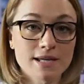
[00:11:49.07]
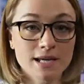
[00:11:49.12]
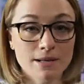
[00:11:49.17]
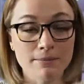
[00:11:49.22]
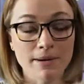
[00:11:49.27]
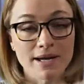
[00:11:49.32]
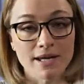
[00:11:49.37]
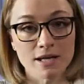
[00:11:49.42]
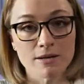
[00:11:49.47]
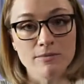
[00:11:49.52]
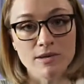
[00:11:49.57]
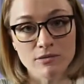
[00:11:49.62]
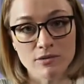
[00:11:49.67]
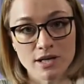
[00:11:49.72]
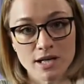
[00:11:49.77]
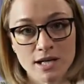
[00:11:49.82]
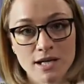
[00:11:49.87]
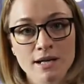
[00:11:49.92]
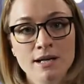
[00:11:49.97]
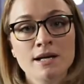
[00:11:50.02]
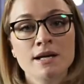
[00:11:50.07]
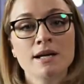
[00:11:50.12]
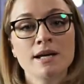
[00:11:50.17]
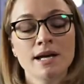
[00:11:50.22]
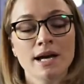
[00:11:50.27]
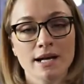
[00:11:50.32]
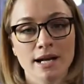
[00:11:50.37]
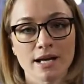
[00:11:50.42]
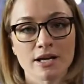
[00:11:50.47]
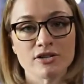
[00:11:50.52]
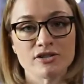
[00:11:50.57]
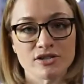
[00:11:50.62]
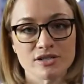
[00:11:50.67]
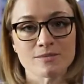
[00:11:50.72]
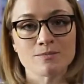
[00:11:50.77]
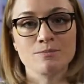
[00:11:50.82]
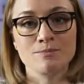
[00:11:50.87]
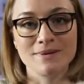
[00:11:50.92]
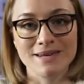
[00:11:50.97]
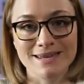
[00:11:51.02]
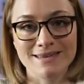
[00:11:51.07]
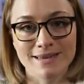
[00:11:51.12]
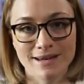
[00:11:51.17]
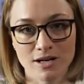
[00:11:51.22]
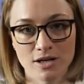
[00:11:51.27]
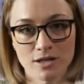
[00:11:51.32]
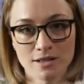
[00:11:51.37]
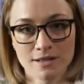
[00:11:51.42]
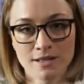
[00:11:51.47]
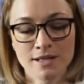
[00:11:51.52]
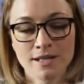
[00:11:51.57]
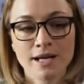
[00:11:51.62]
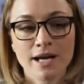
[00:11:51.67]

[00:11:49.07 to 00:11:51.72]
in my community and I could just be there.